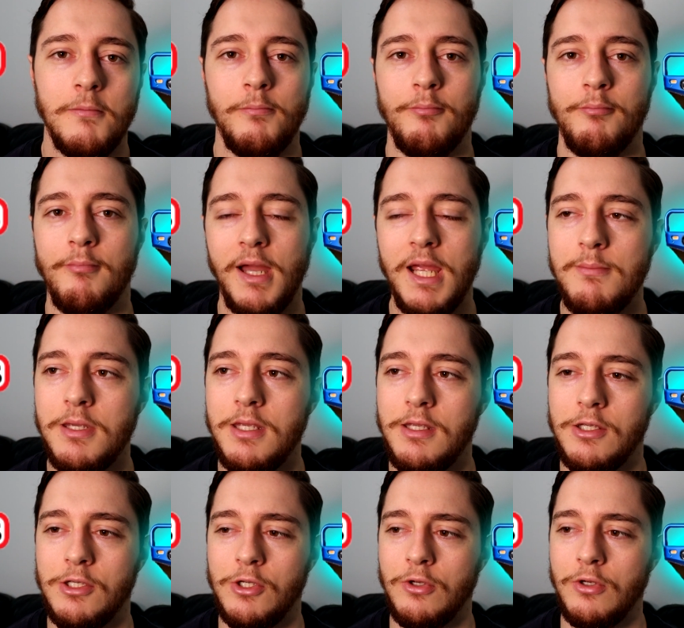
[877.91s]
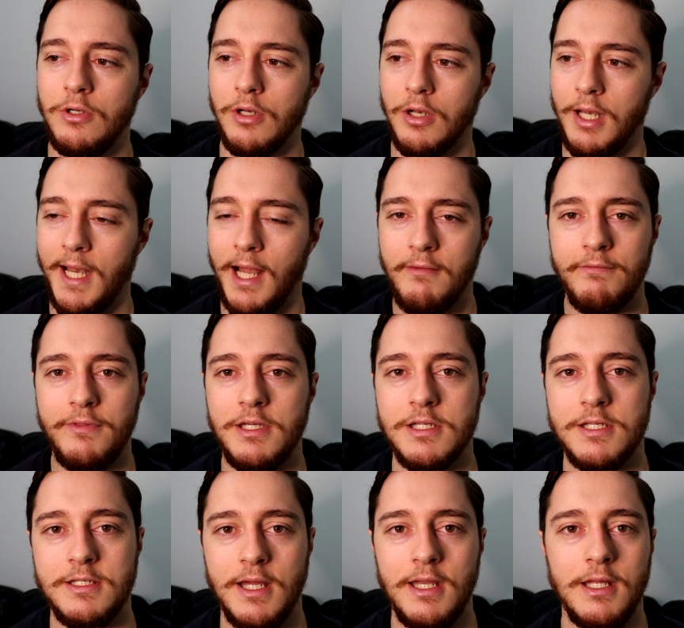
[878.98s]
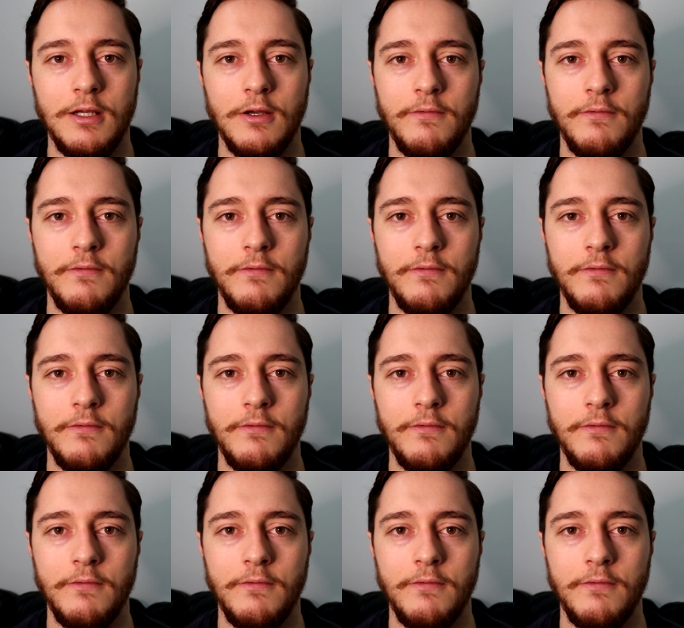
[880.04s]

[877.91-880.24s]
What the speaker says: Maybe you love the aesthetic